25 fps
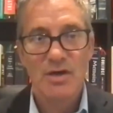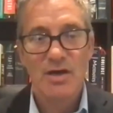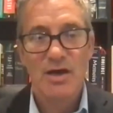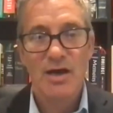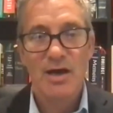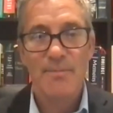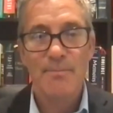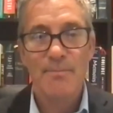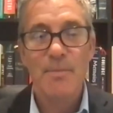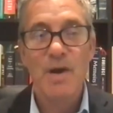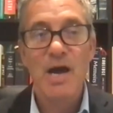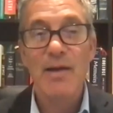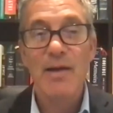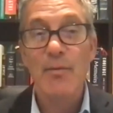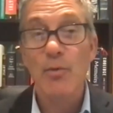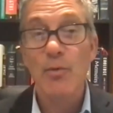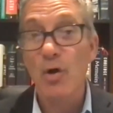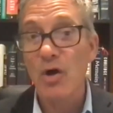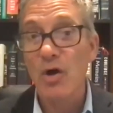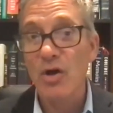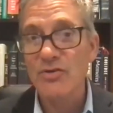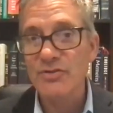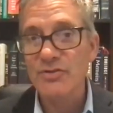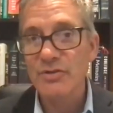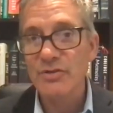Um, I will
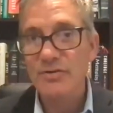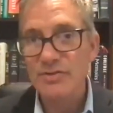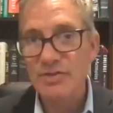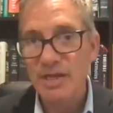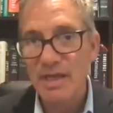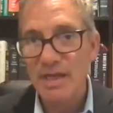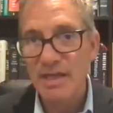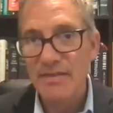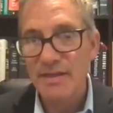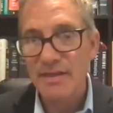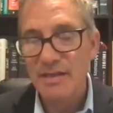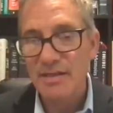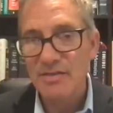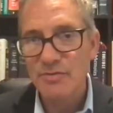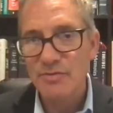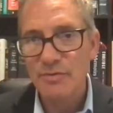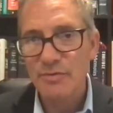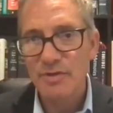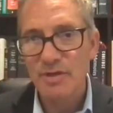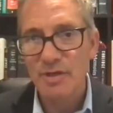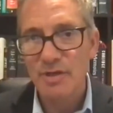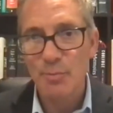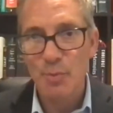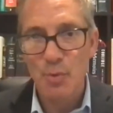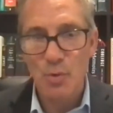also say I think it's
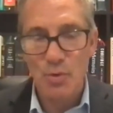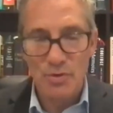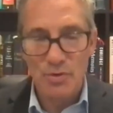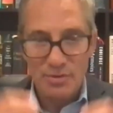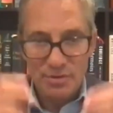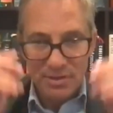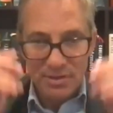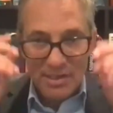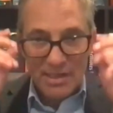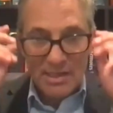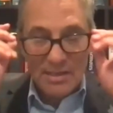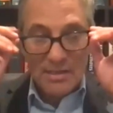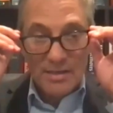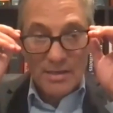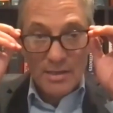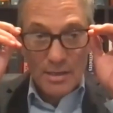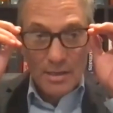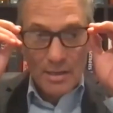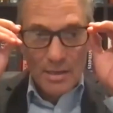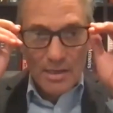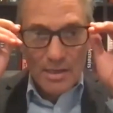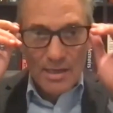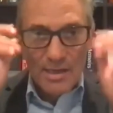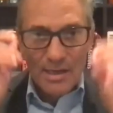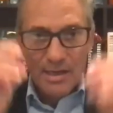really important that
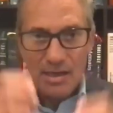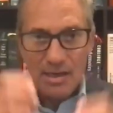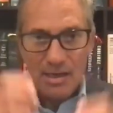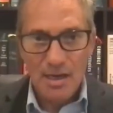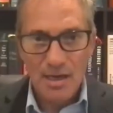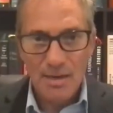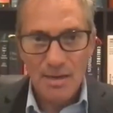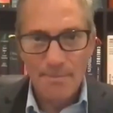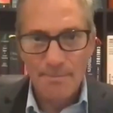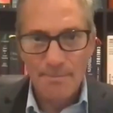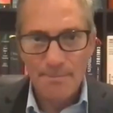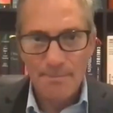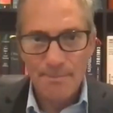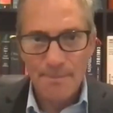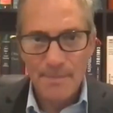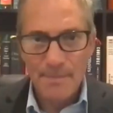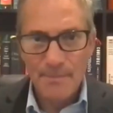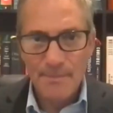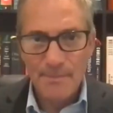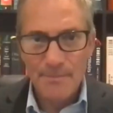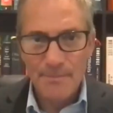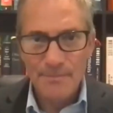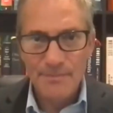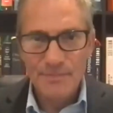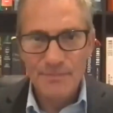um,
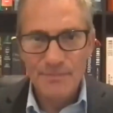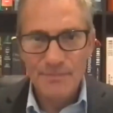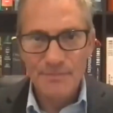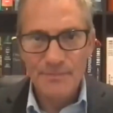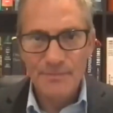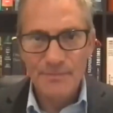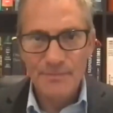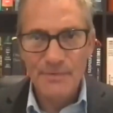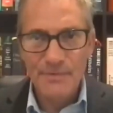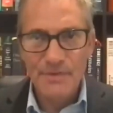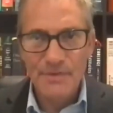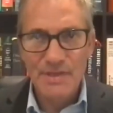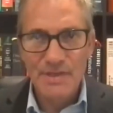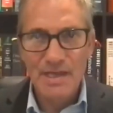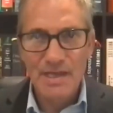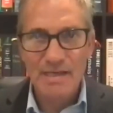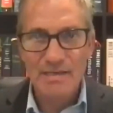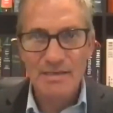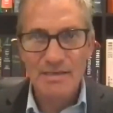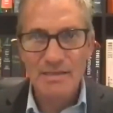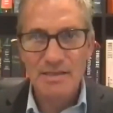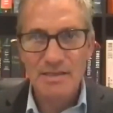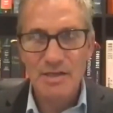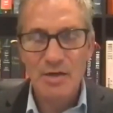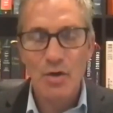
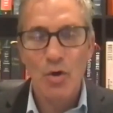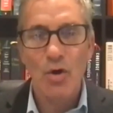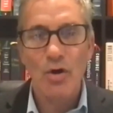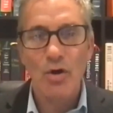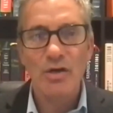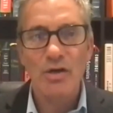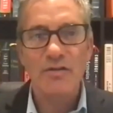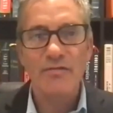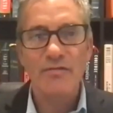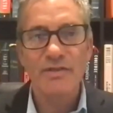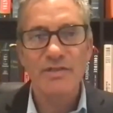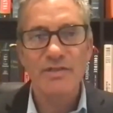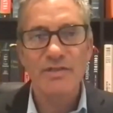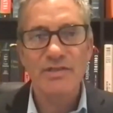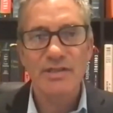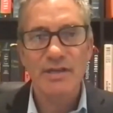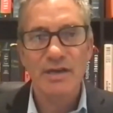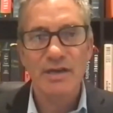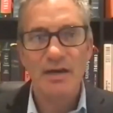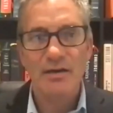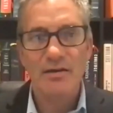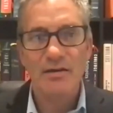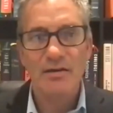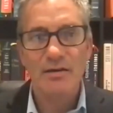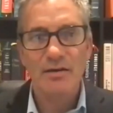that the archivists
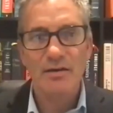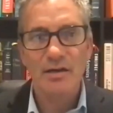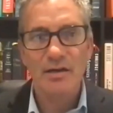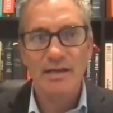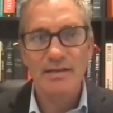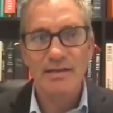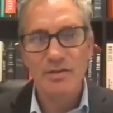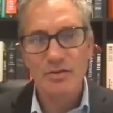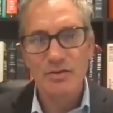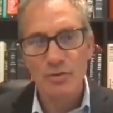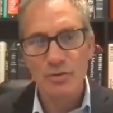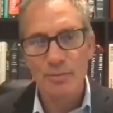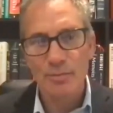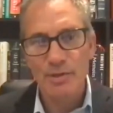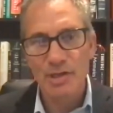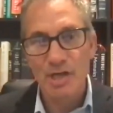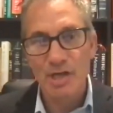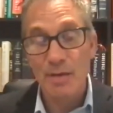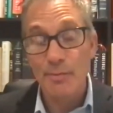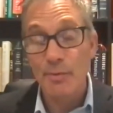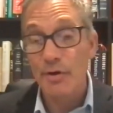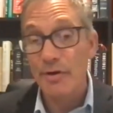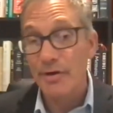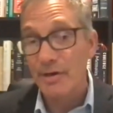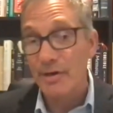there at the Truman
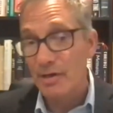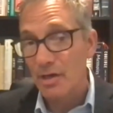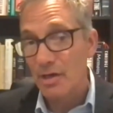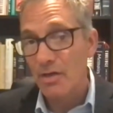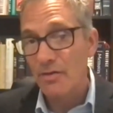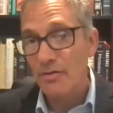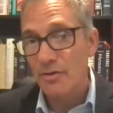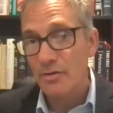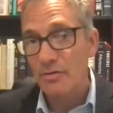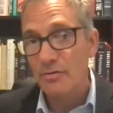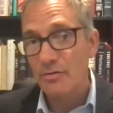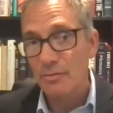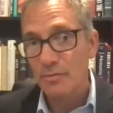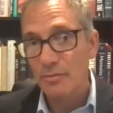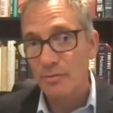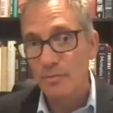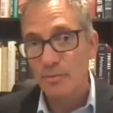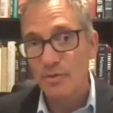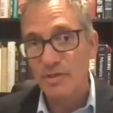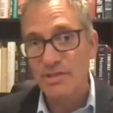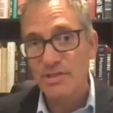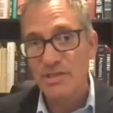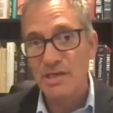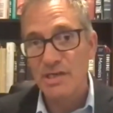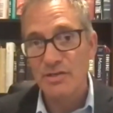Library and other
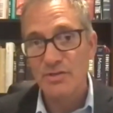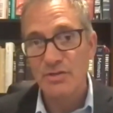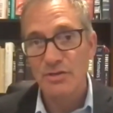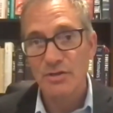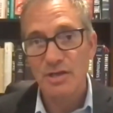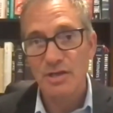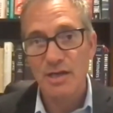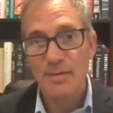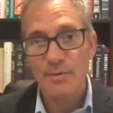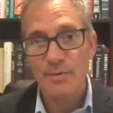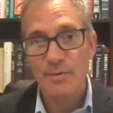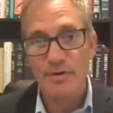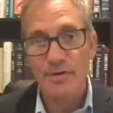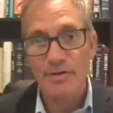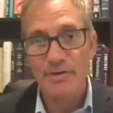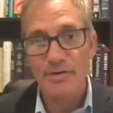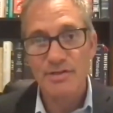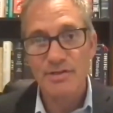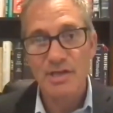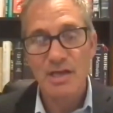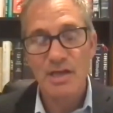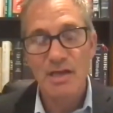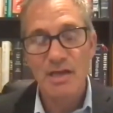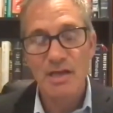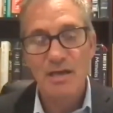presidential
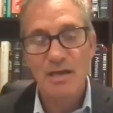libraries